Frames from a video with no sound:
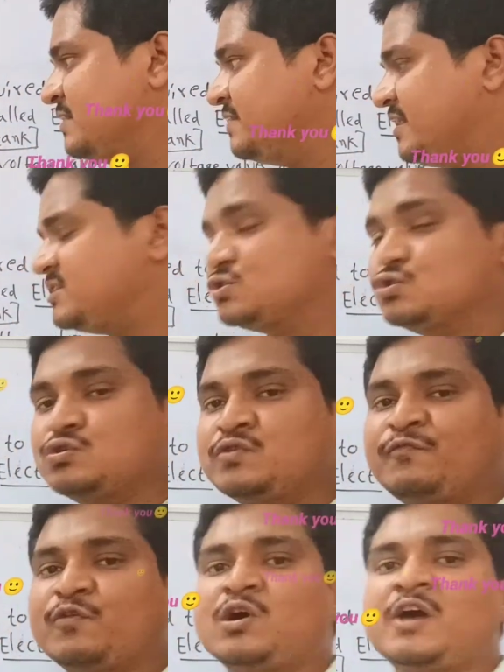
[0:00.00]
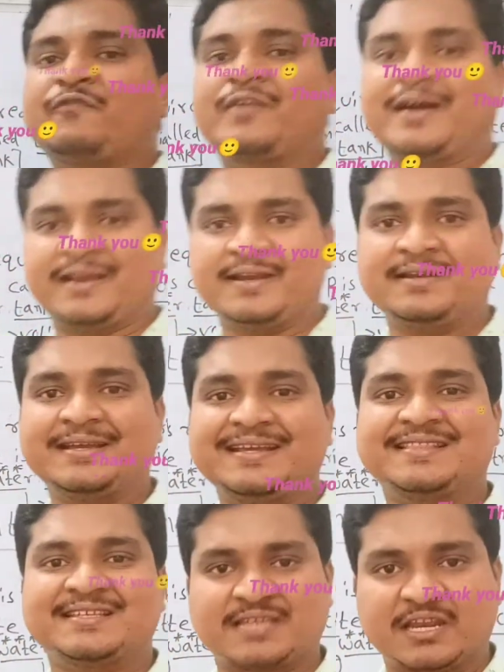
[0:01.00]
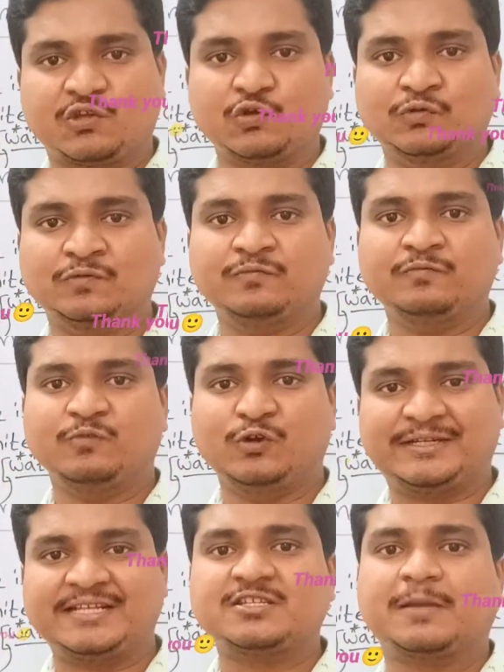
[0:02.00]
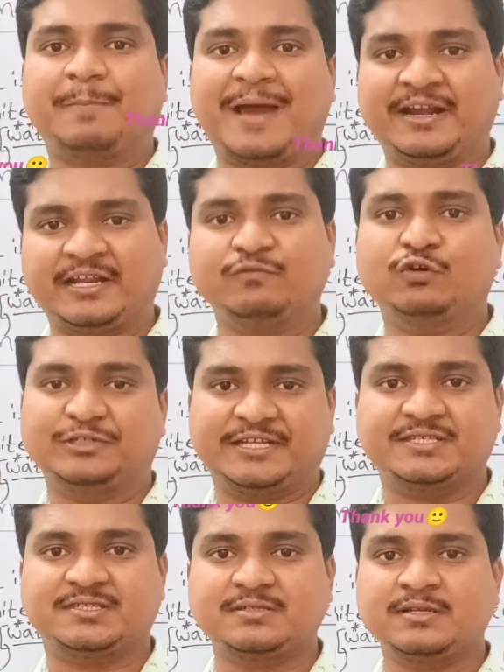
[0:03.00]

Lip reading: there is no flow of current in the circuit. Voltage or battery voltage.